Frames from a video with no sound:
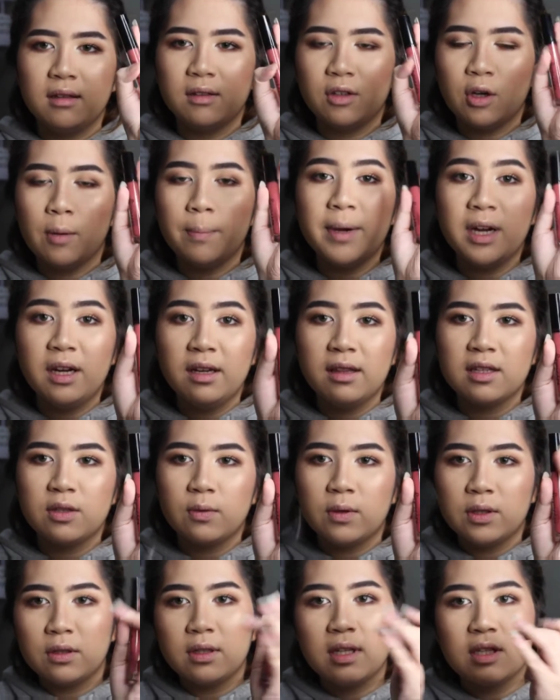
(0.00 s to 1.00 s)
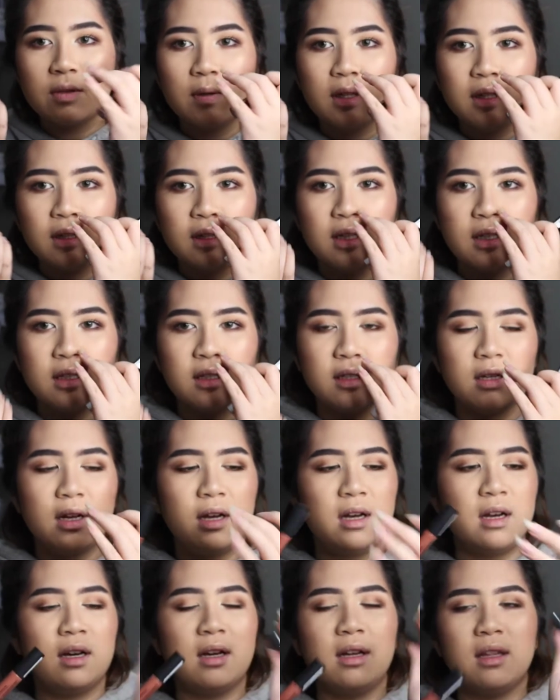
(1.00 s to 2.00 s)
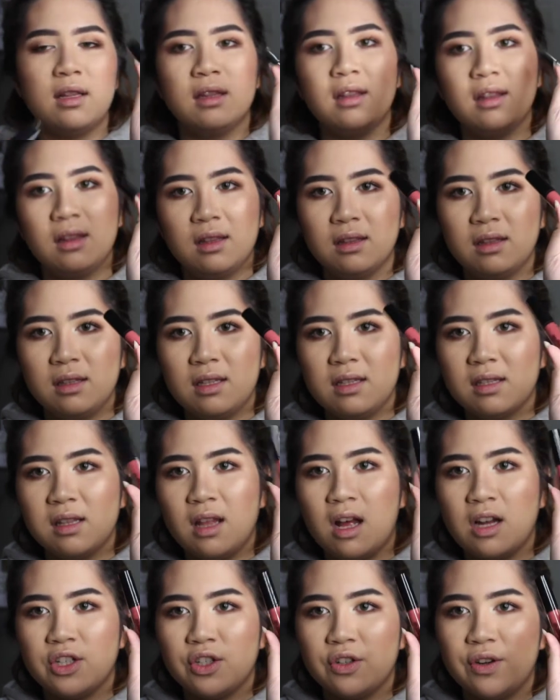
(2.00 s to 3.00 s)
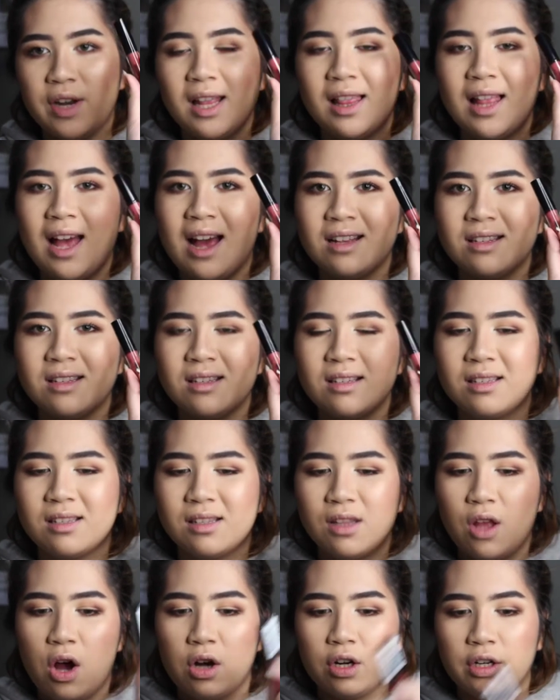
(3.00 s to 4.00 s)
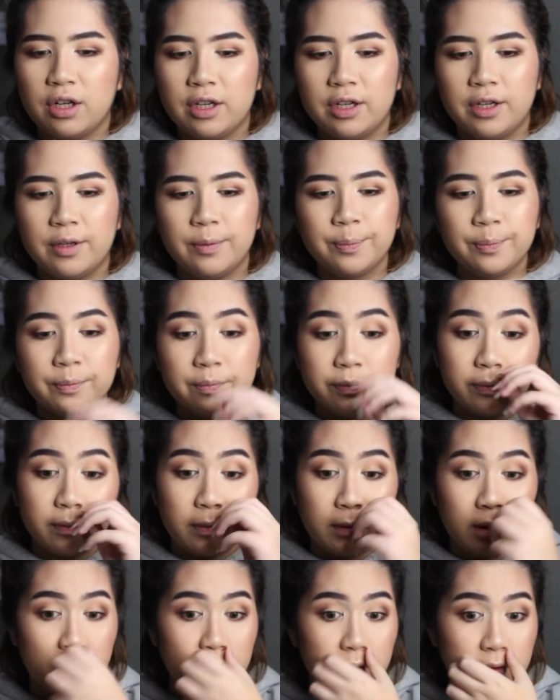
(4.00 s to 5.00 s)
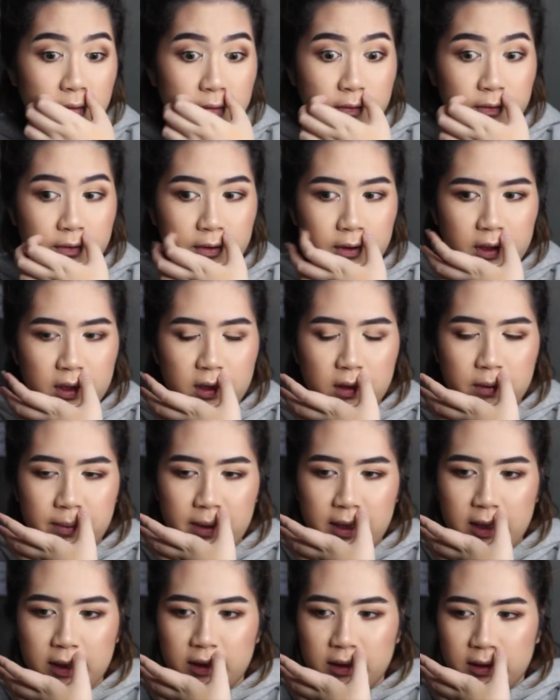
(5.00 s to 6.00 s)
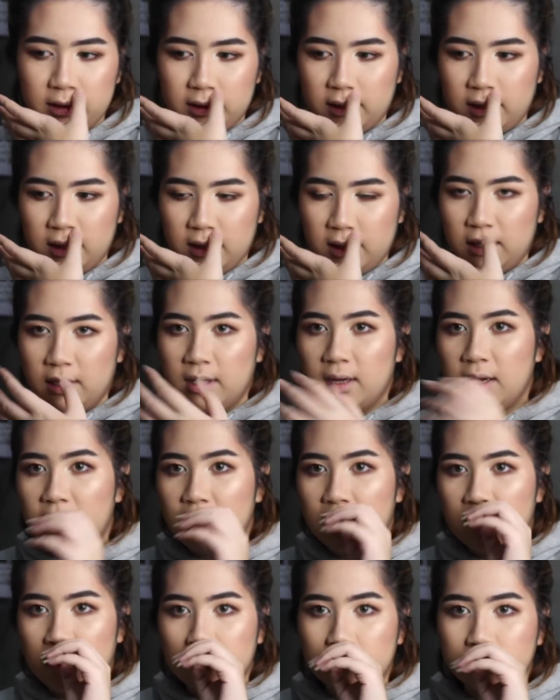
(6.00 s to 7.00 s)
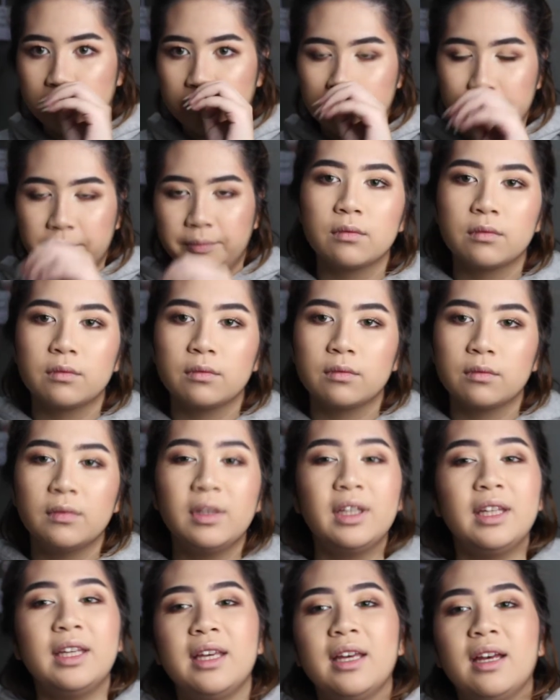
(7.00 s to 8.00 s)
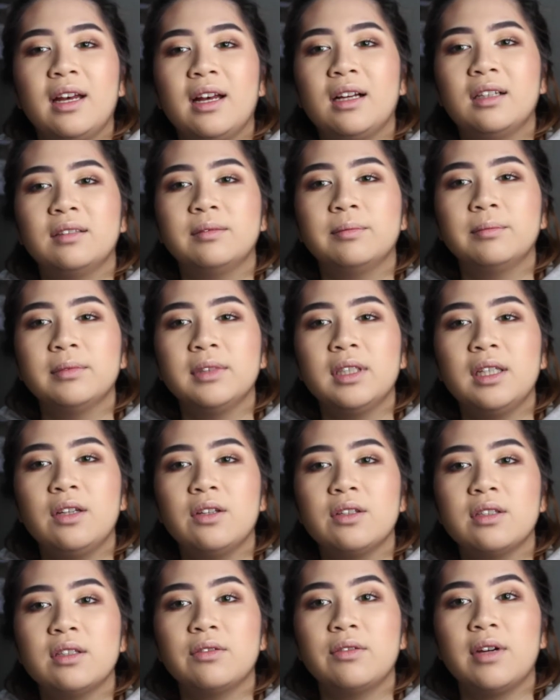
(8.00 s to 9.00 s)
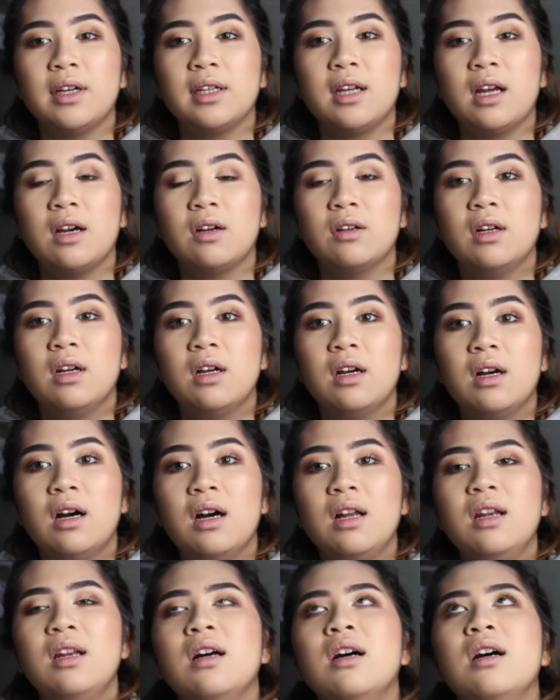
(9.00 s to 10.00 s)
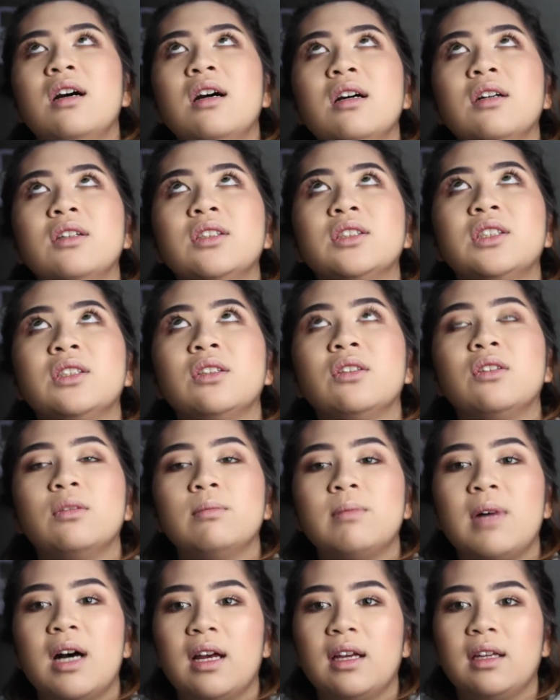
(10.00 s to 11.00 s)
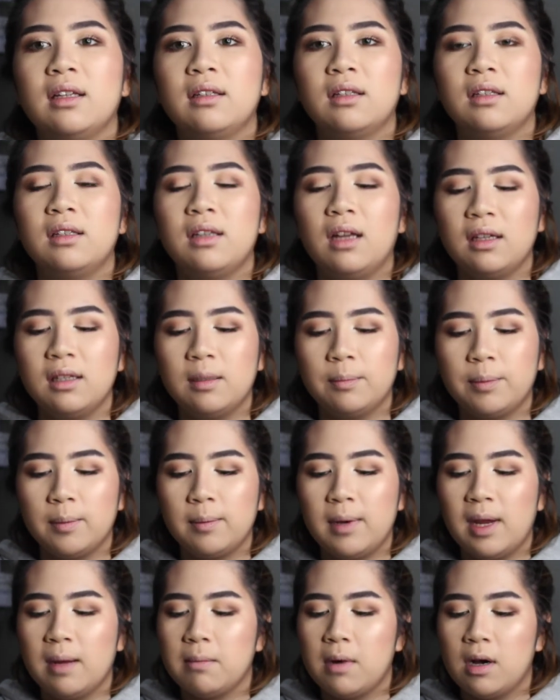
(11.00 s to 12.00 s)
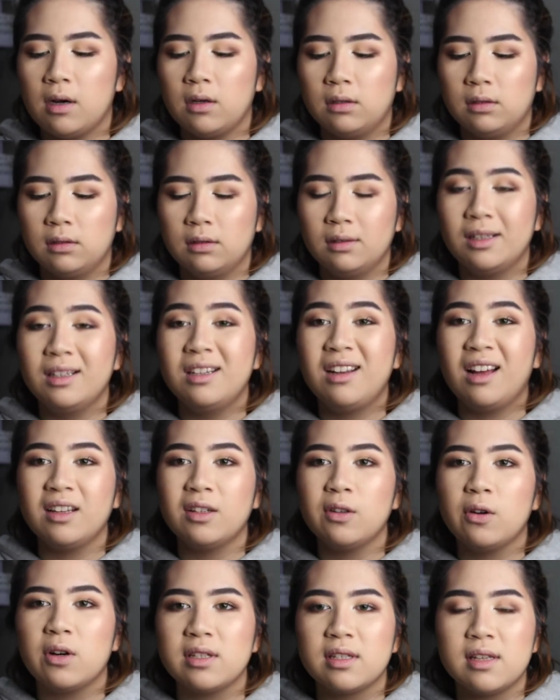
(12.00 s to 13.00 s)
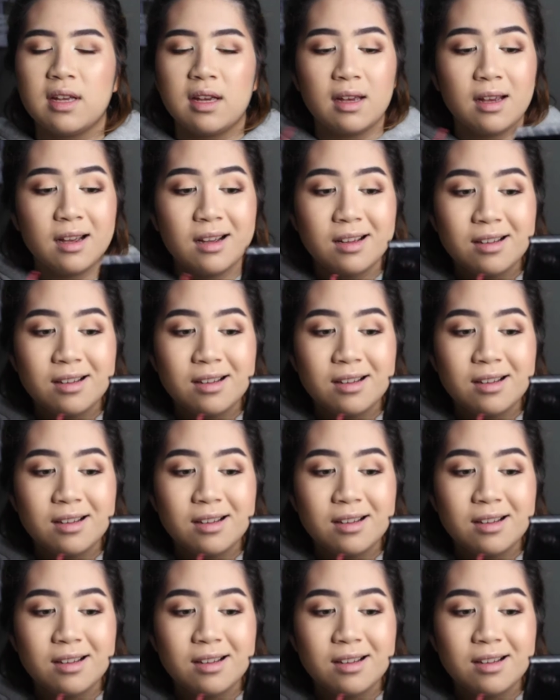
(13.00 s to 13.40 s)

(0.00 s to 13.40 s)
comparing this one to this one, this lingerie lasts longer for a little bit. Yeah, I'm gonna use it right now. Hello, gusto ko kumain. Ang laki ng problema ko. Ang laki ko kasi.